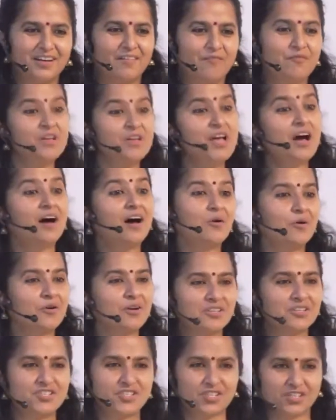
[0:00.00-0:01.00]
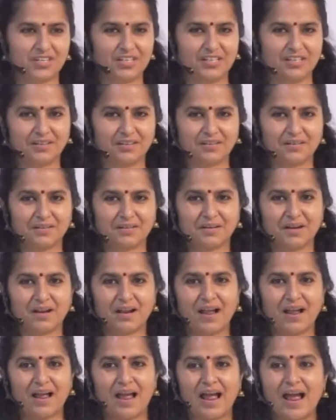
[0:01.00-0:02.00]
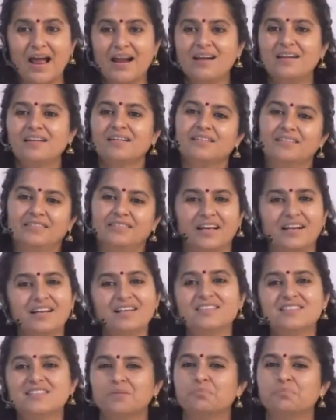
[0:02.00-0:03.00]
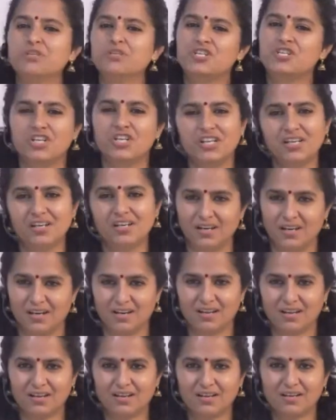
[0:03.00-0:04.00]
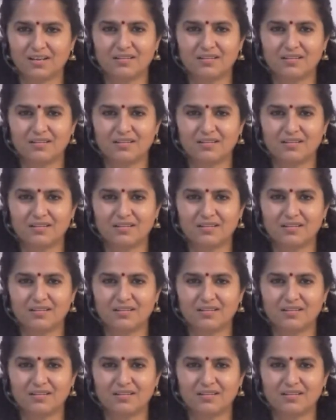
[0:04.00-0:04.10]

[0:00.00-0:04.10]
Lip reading: We are on a journey. And there is a machine